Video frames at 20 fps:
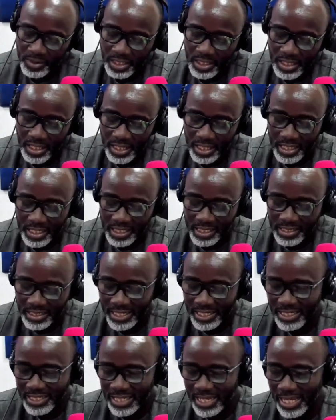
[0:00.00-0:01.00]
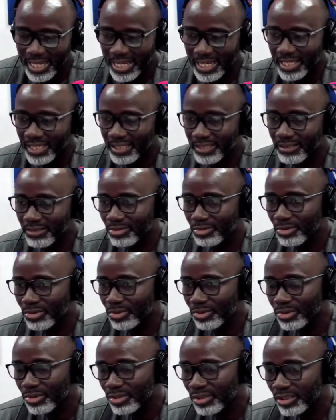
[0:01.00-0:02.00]
gender,
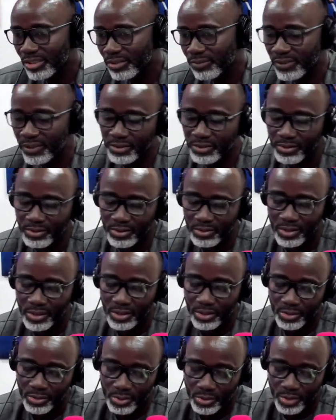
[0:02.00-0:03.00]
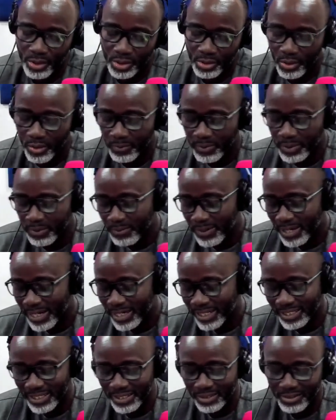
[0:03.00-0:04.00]
or different socioeconomic
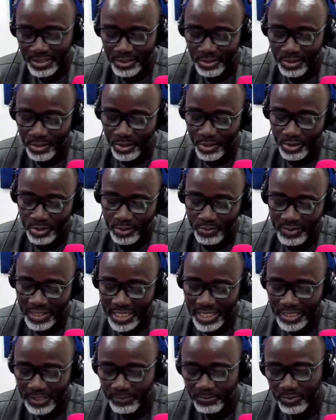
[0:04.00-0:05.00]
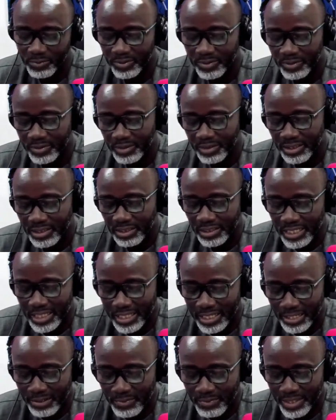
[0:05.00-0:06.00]
background and all of that. They
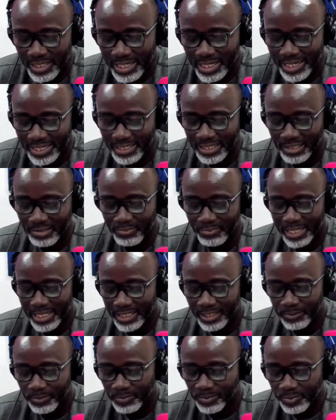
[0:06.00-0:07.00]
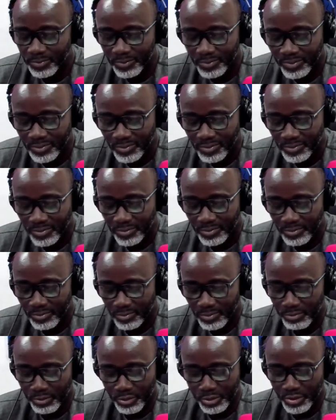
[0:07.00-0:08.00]
can be guided by
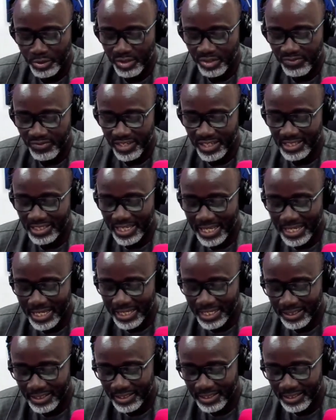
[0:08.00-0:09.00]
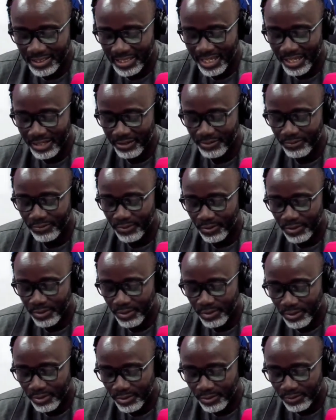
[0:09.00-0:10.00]
maybe universal design
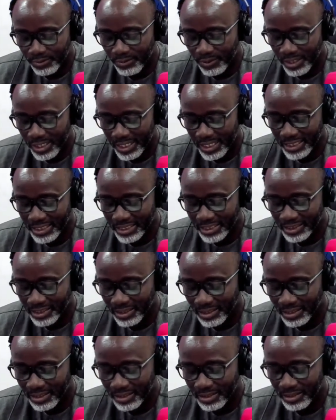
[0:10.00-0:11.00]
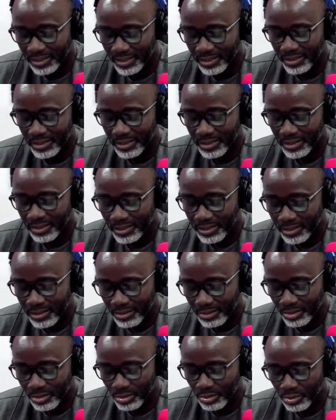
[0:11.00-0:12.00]
for learning
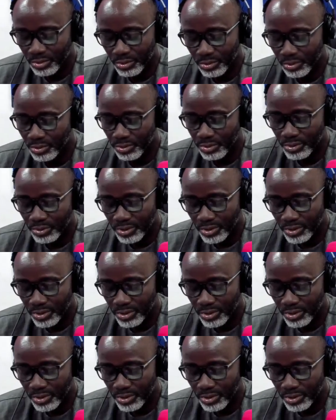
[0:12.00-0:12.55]
to